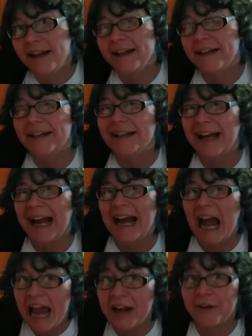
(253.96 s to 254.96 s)
Like,
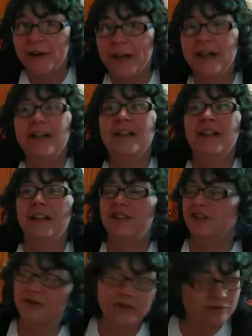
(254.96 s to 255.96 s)
angry. Like,
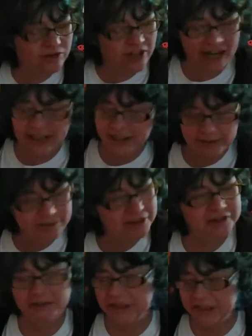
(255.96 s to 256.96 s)
just drastic
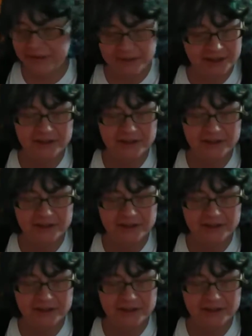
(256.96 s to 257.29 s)
mood swings,